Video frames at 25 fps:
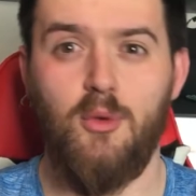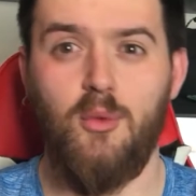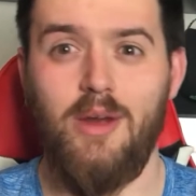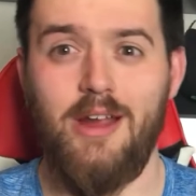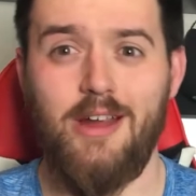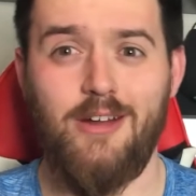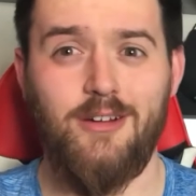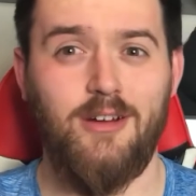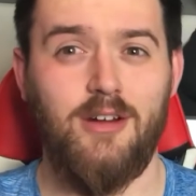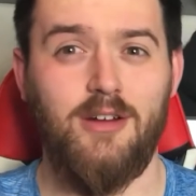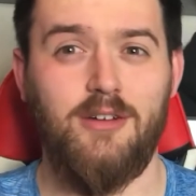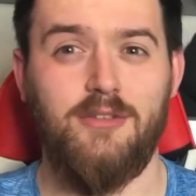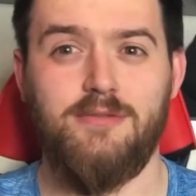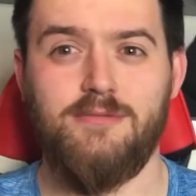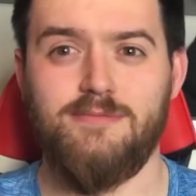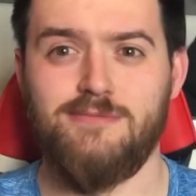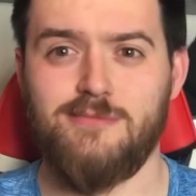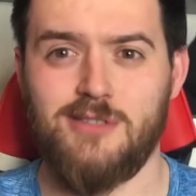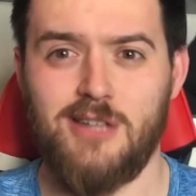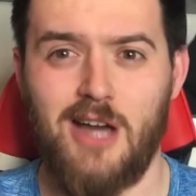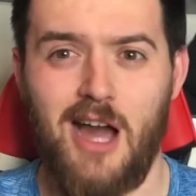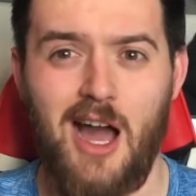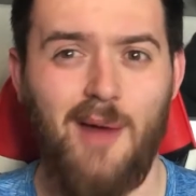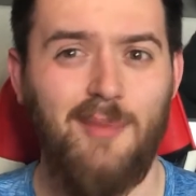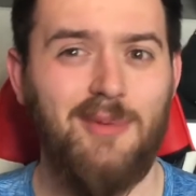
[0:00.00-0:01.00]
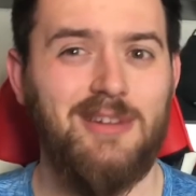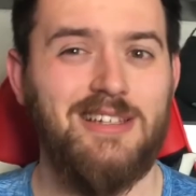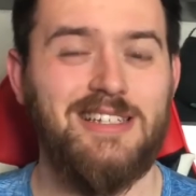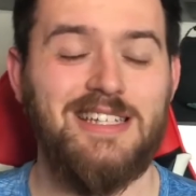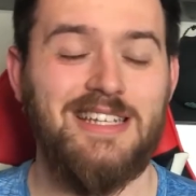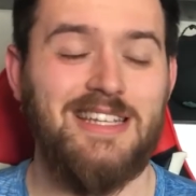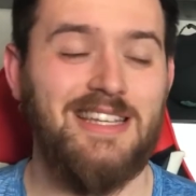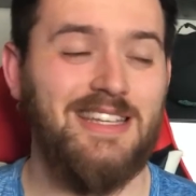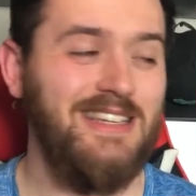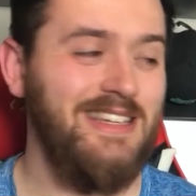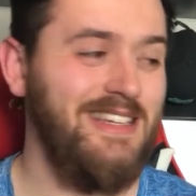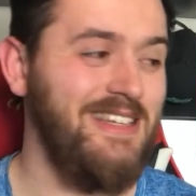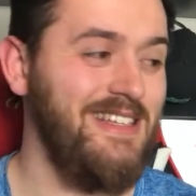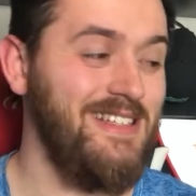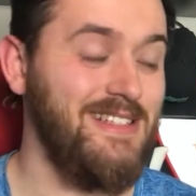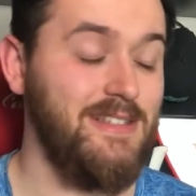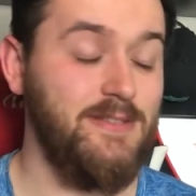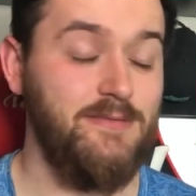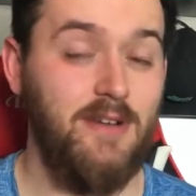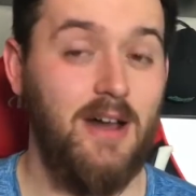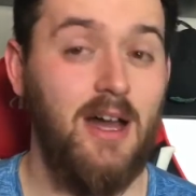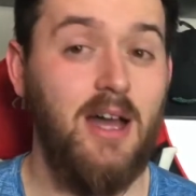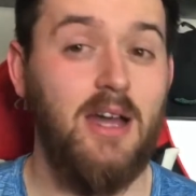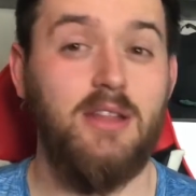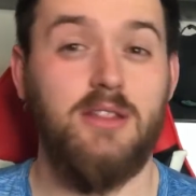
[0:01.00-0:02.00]
aware of, commenting is
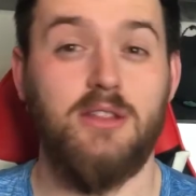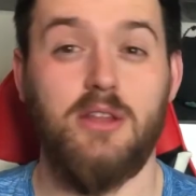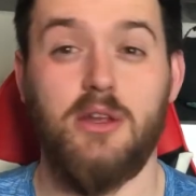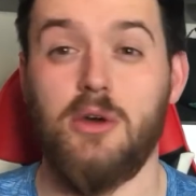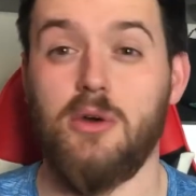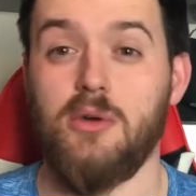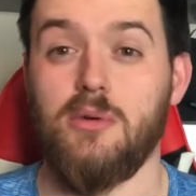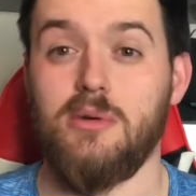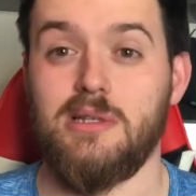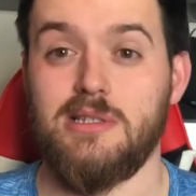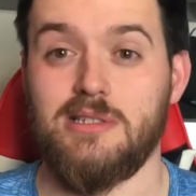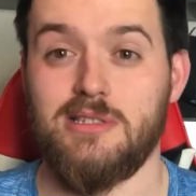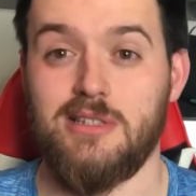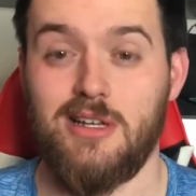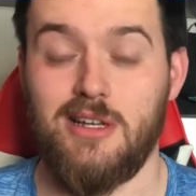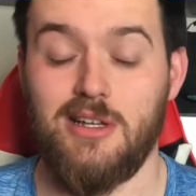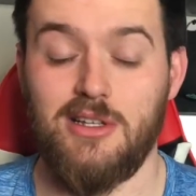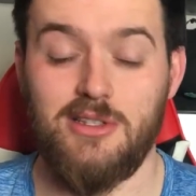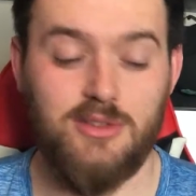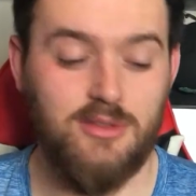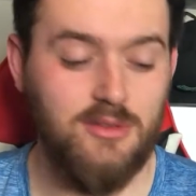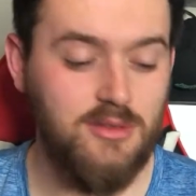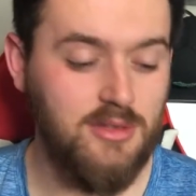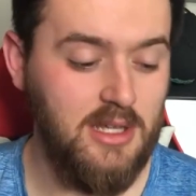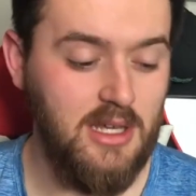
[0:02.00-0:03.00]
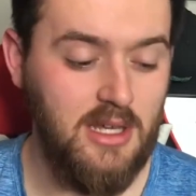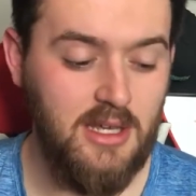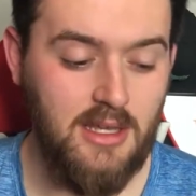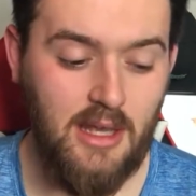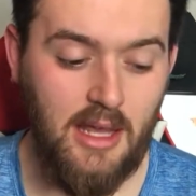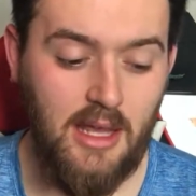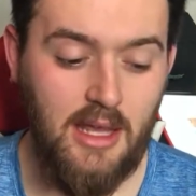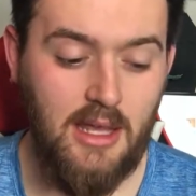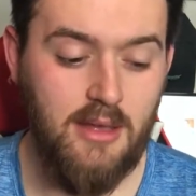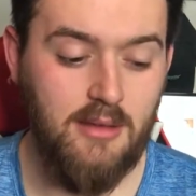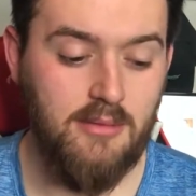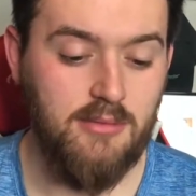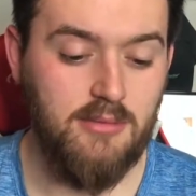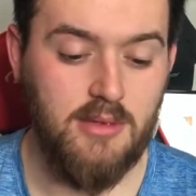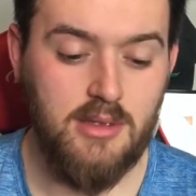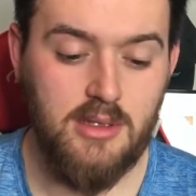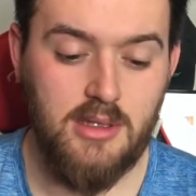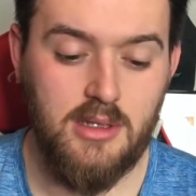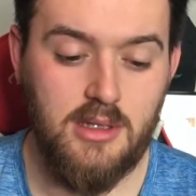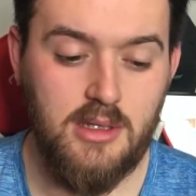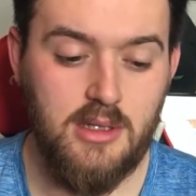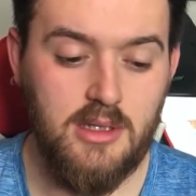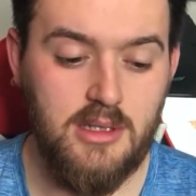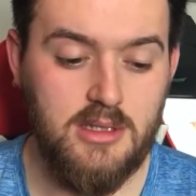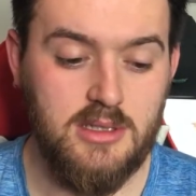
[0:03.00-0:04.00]
fine though, as long as you say, hey,
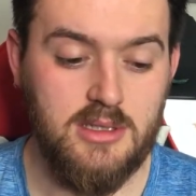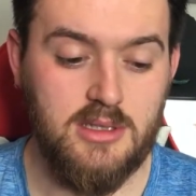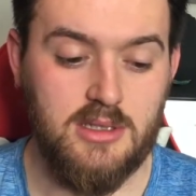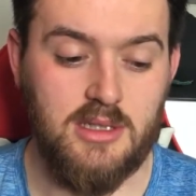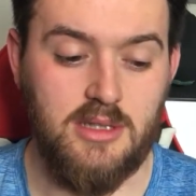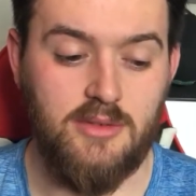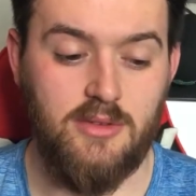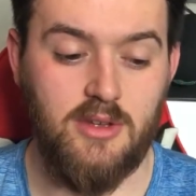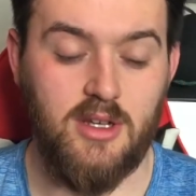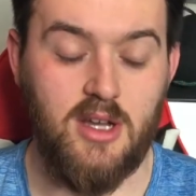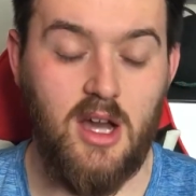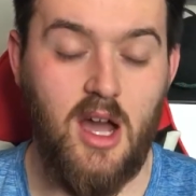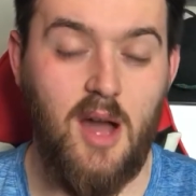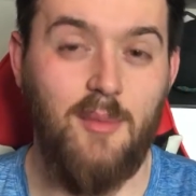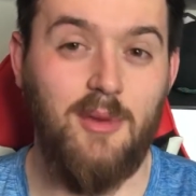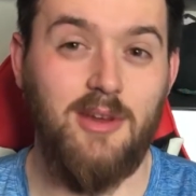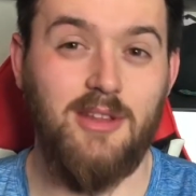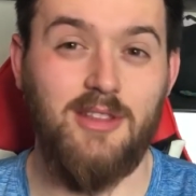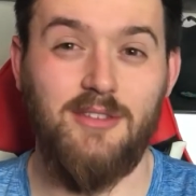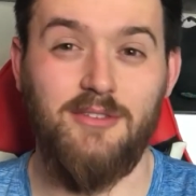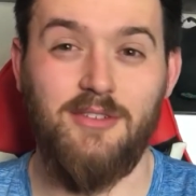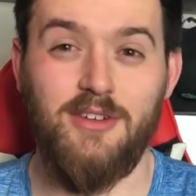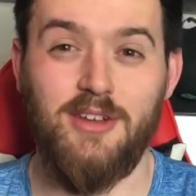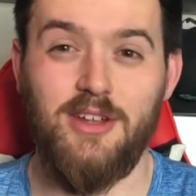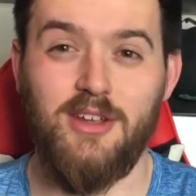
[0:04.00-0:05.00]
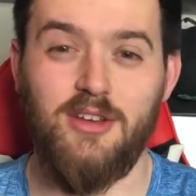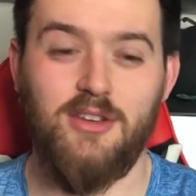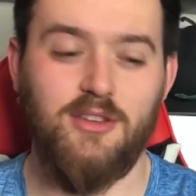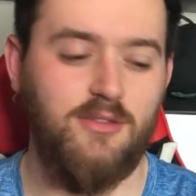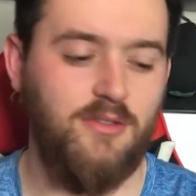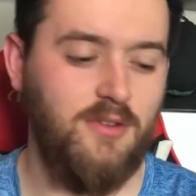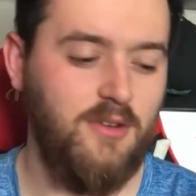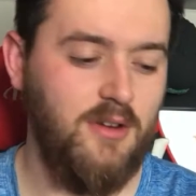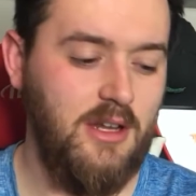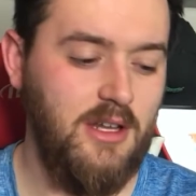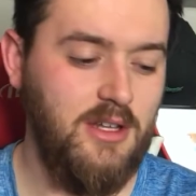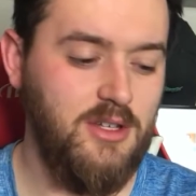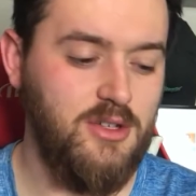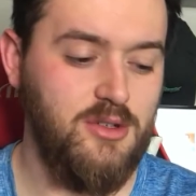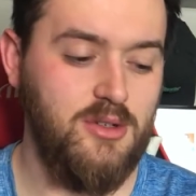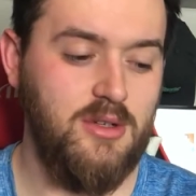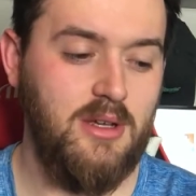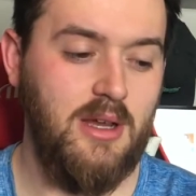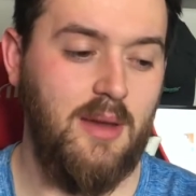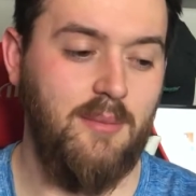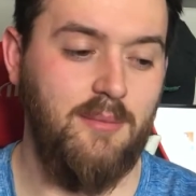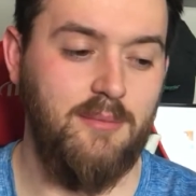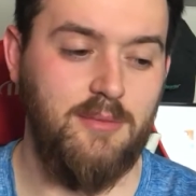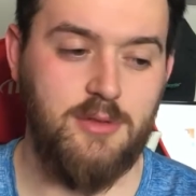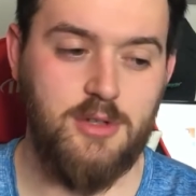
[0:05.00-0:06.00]
just leave a comment in the videos for an entry.